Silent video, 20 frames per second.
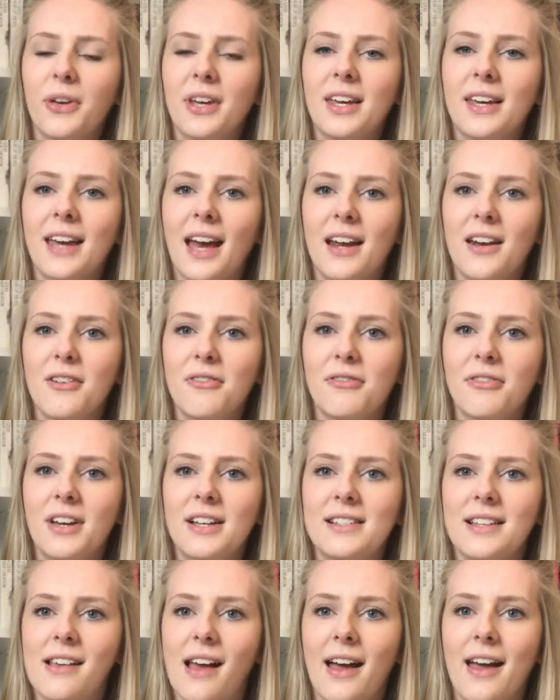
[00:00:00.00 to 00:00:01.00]
He kind of
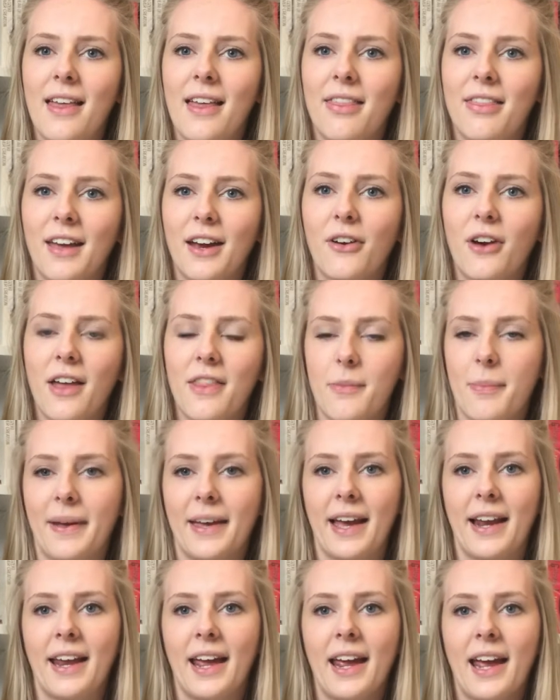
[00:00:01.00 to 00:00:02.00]
is there at the
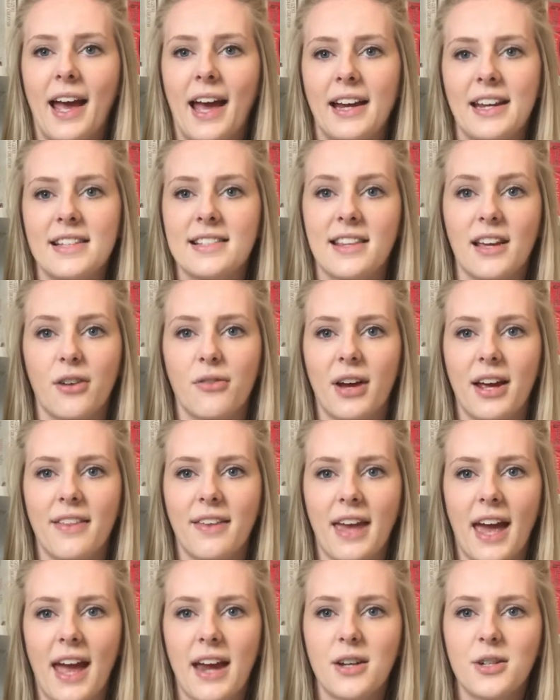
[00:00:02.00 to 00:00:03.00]
beginning and he's there right at
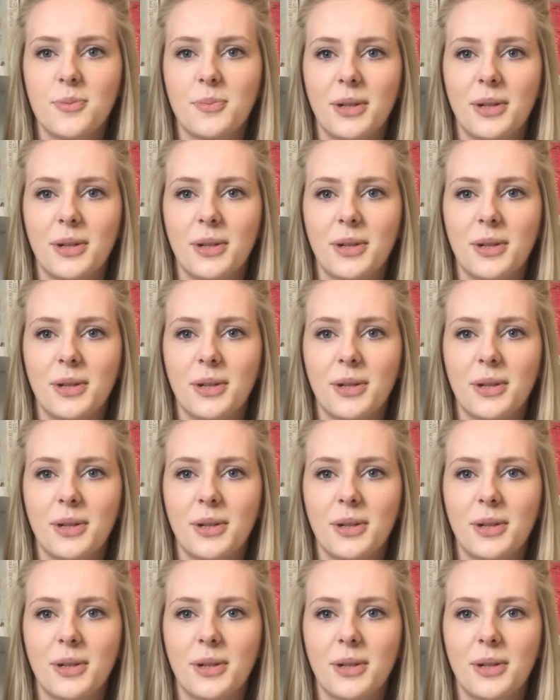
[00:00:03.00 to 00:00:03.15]
the end,